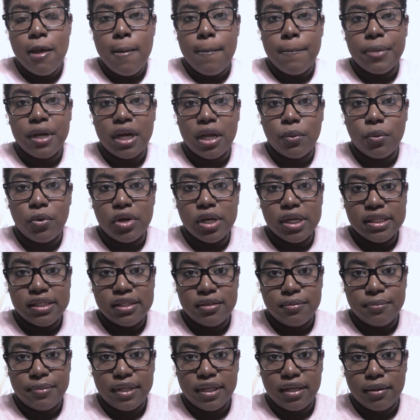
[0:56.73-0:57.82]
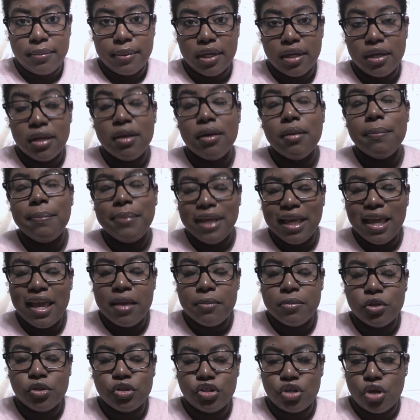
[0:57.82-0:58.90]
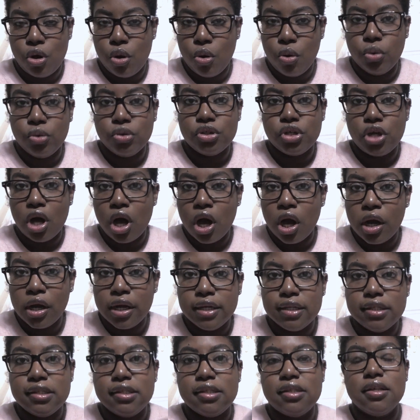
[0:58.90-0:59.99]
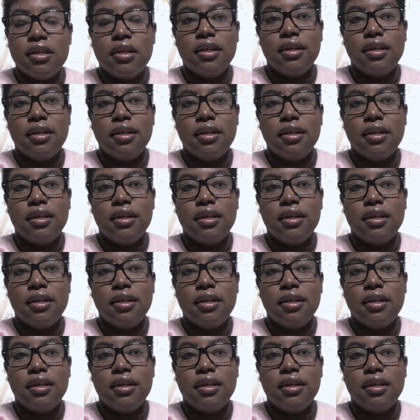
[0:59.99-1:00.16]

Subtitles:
but I wanted to be able to hold cards,